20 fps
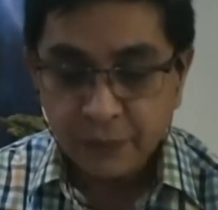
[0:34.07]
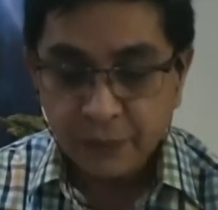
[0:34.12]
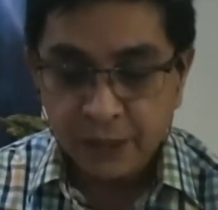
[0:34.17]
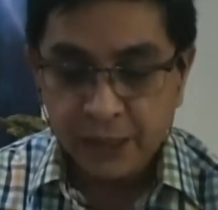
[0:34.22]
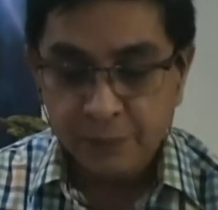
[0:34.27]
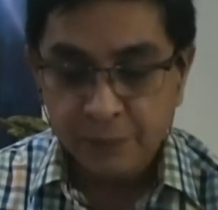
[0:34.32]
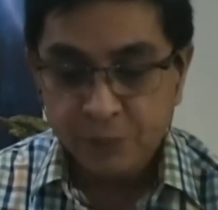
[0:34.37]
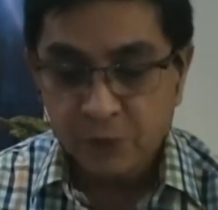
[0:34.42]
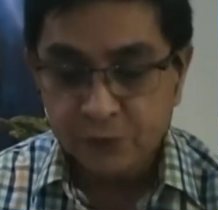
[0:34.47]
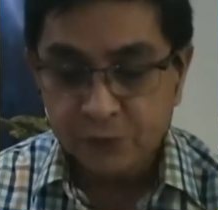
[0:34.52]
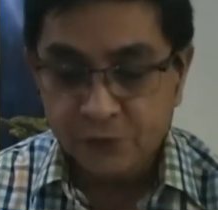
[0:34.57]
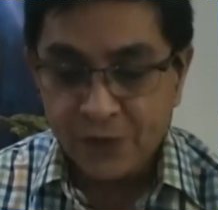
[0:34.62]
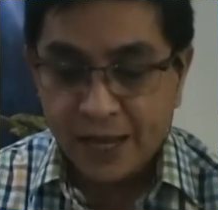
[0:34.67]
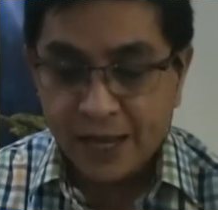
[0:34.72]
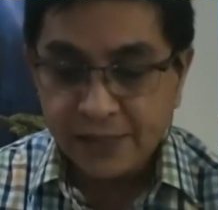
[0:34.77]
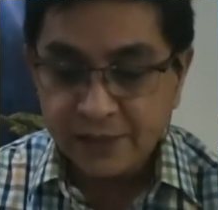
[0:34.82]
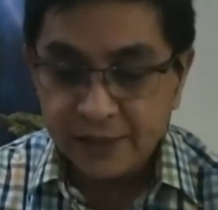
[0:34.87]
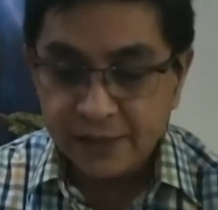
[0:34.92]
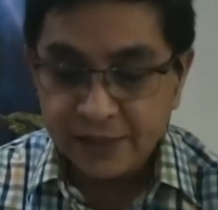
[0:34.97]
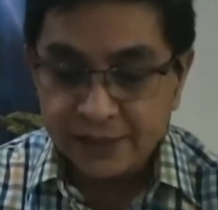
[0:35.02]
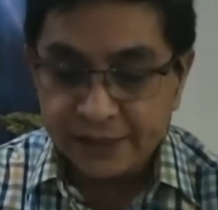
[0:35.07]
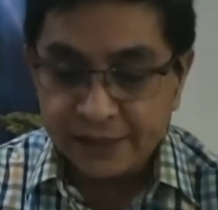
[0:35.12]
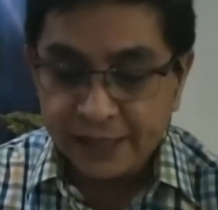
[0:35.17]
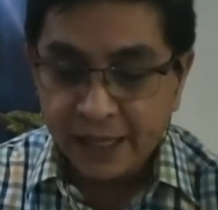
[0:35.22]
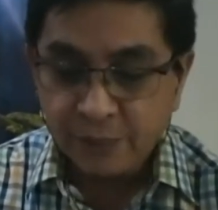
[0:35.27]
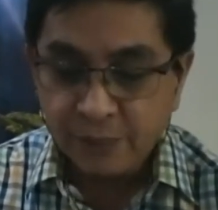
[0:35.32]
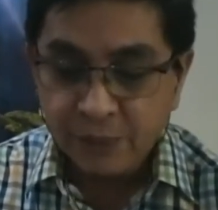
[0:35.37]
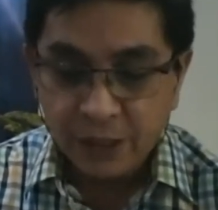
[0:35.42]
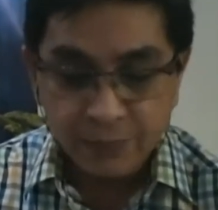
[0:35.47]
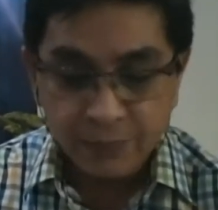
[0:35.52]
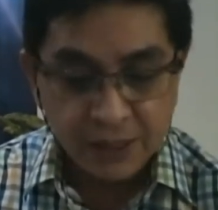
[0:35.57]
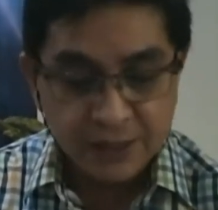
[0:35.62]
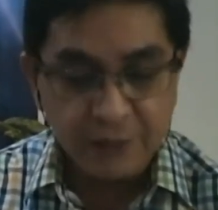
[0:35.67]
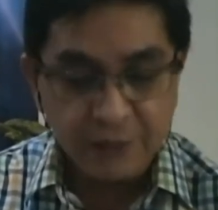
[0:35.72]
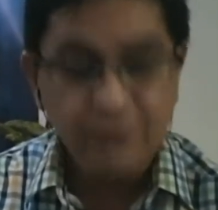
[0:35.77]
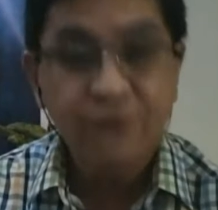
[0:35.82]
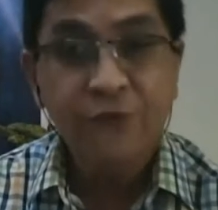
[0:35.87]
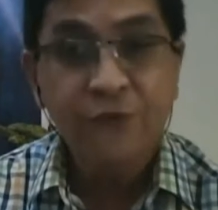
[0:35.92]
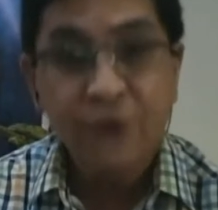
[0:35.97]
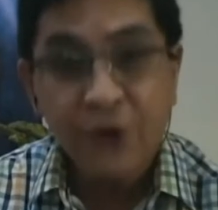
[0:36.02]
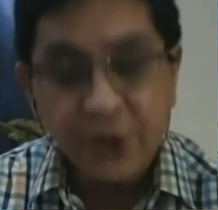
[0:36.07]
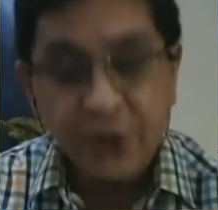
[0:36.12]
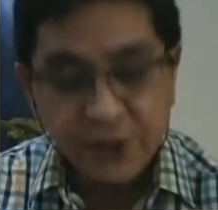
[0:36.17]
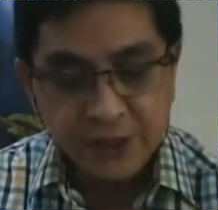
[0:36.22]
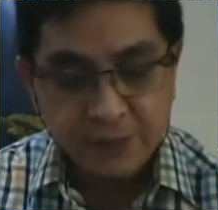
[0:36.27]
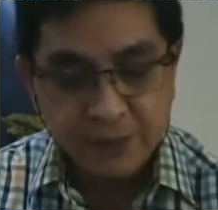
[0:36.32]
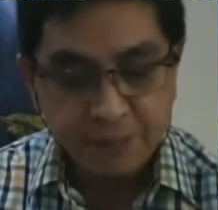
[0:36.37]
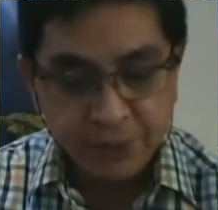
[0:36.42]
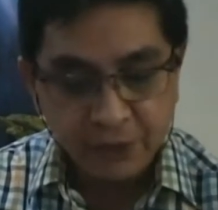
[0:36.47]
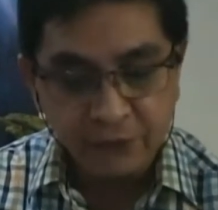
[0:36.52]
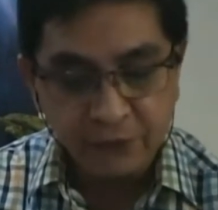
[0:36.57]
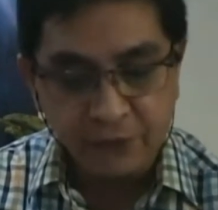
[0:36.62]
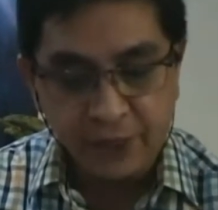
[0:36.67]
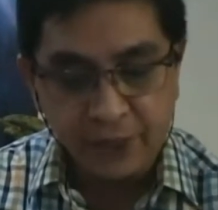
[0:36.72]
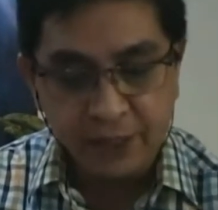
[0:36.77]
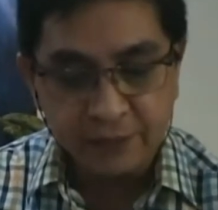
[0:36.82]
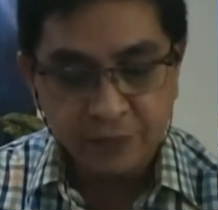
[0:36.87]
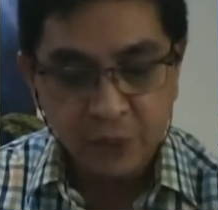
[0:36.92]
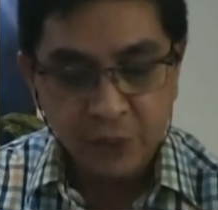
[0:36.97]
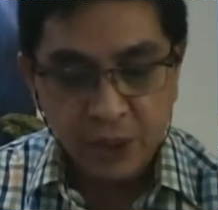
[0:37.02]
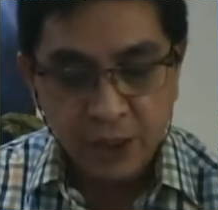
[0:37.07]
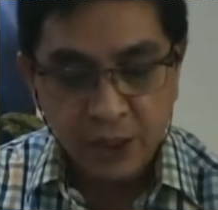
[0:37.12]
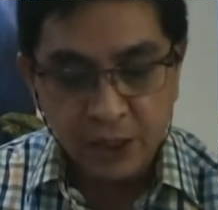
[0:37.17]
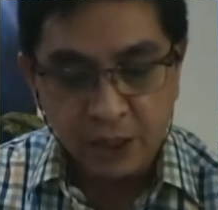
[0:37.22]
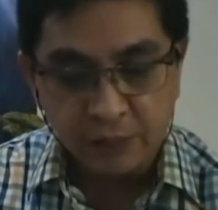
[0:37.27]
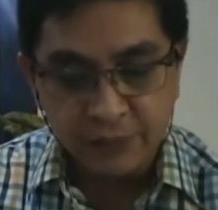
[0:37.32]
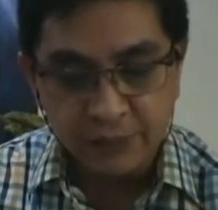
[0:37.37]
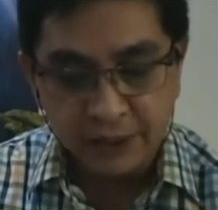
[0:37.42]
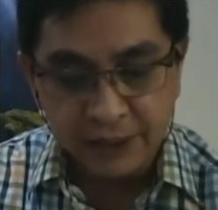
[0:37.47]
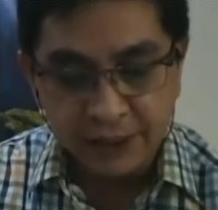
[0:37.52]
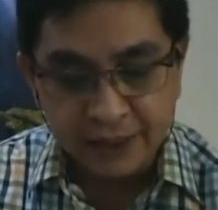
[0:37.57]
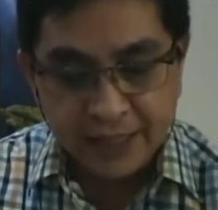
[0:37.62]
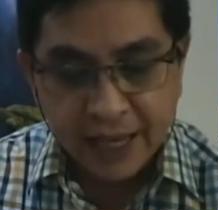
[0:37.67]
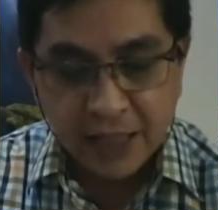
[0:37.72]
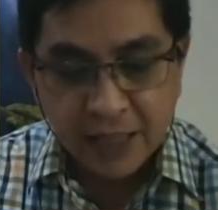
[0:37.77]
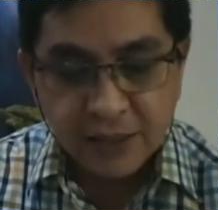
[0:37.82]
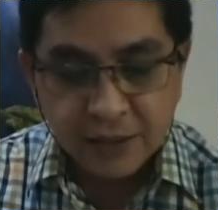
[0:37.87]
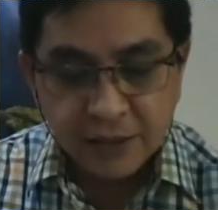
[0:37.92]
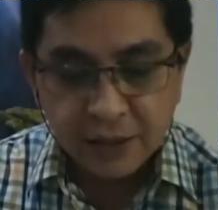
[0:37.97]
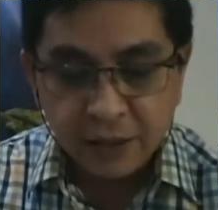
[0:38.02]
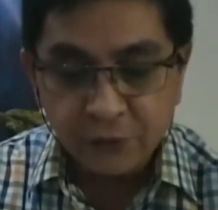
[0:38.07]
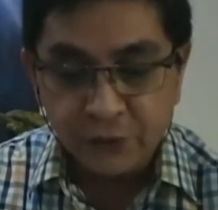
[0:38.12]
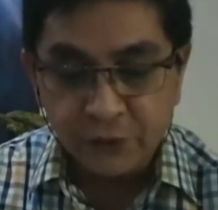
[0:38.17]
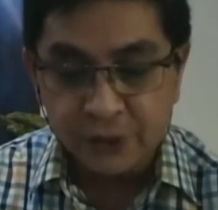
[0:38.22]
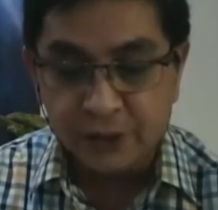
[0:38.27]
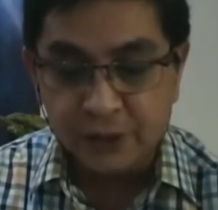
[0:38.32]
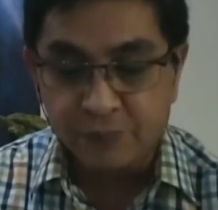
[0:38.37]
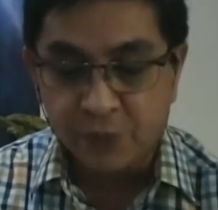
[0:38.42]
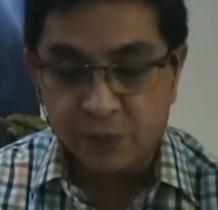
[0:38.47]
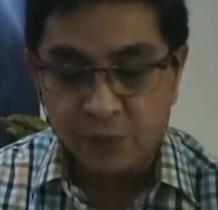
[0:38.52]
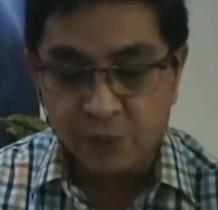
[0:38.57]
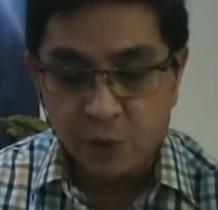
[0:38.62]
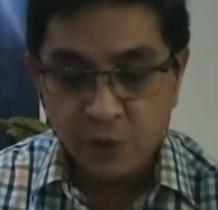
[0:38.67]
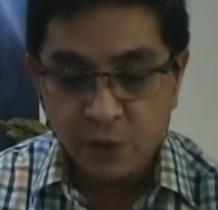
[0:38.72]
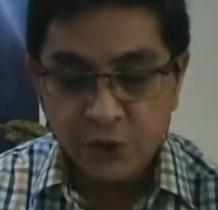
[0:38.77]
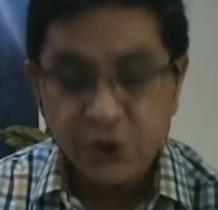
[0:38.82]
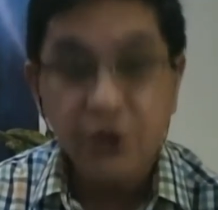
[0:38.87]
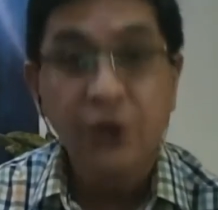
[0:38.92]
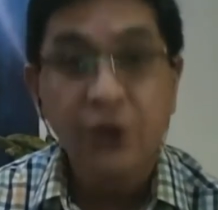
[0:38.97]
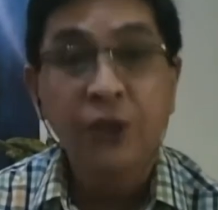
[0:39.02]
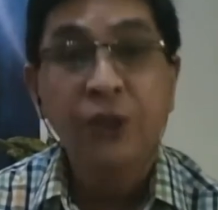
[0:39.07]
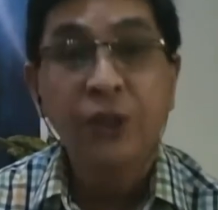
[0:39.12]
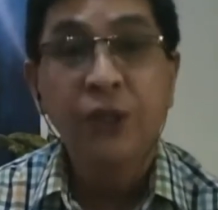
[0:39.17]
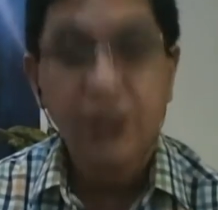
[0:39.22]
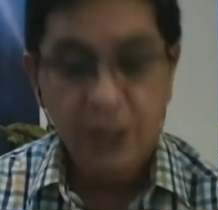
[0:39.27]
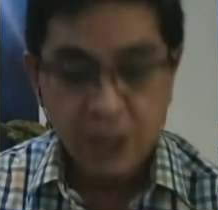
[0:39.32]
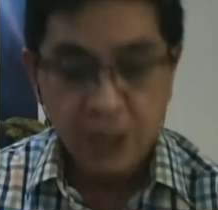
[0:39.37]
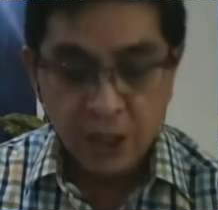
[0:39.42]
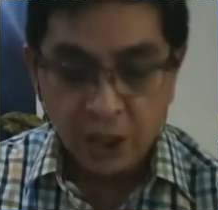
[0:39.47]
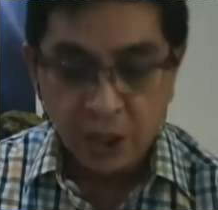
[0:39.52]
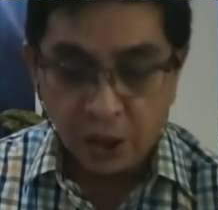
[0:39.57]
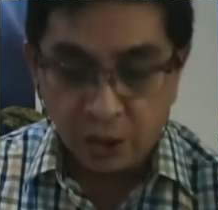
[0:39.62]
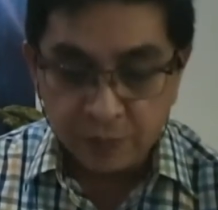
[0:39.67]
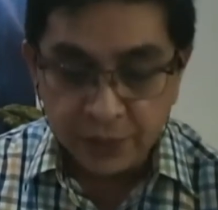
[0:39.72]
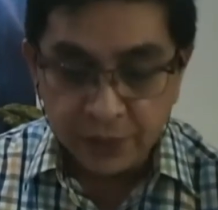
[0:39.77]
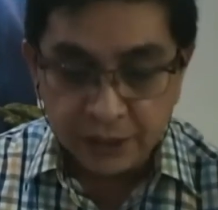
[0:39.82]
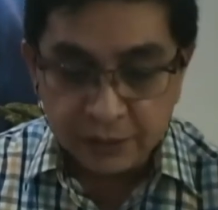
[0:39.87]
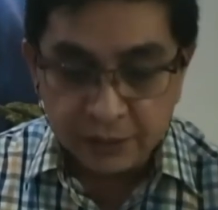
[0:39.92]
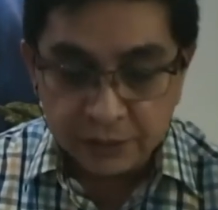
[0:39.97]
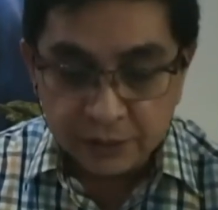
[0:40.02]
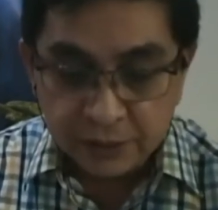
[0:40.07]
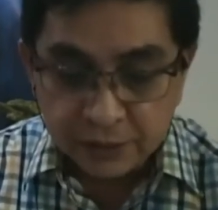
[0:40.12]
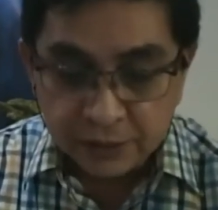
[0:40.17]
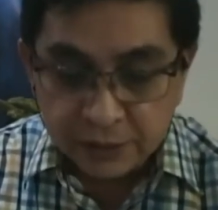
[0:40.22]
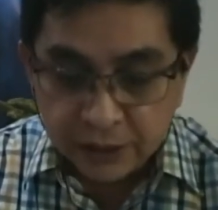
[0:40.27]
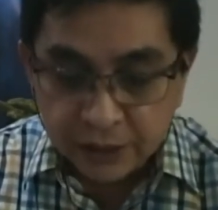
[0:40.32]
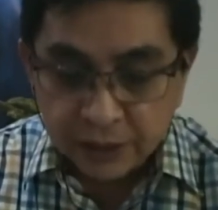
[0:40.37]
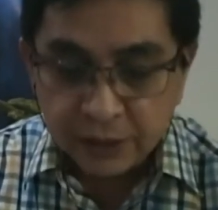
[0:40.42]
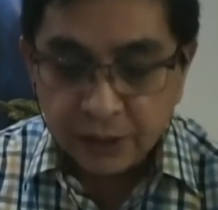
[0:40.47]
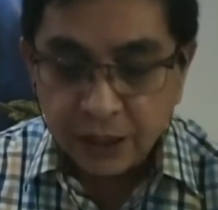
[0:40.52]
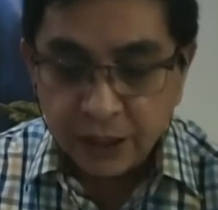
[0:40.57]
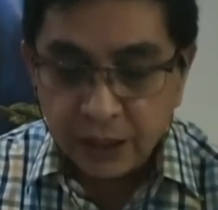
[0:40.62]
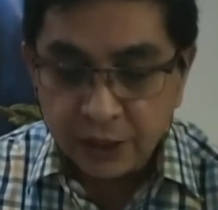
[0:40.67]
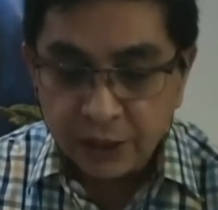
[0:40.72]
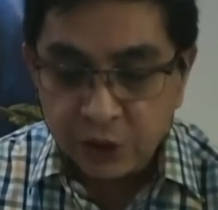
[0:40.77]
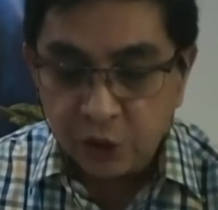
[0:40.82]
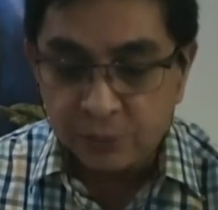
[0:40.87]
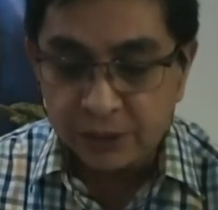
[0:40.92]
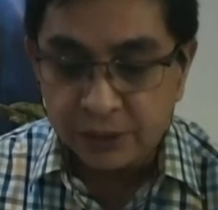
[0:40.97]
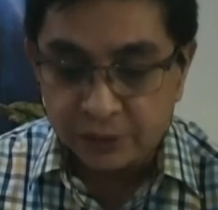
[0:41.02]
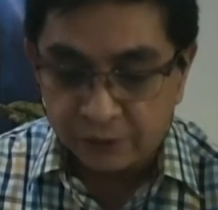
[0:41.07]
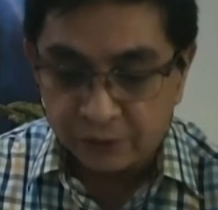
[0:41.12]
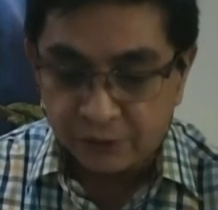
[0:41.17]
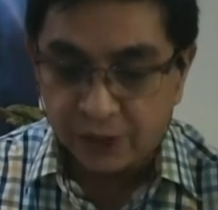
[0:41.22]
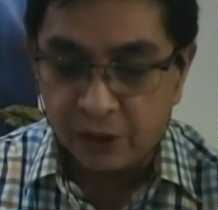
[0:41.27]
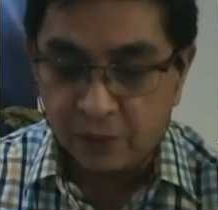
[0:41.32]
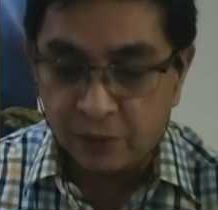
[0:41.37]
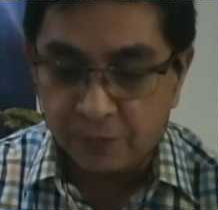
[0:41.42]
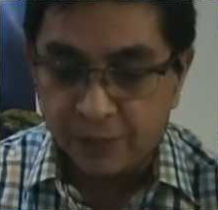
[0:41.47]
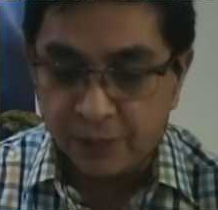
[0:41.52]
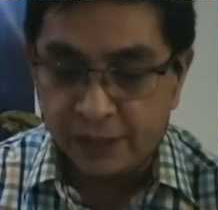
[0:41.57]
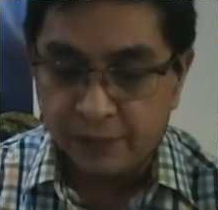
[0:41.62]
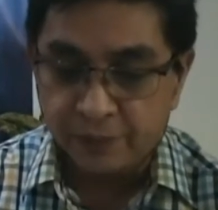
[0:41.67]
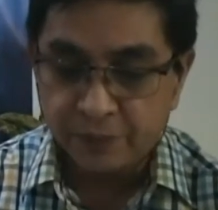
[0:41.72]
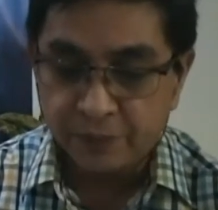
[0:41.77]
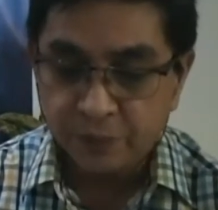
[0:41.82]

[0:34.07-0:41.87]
And Pope Francis named him as the first prefect of the Dicastery for the promotion of integral human development,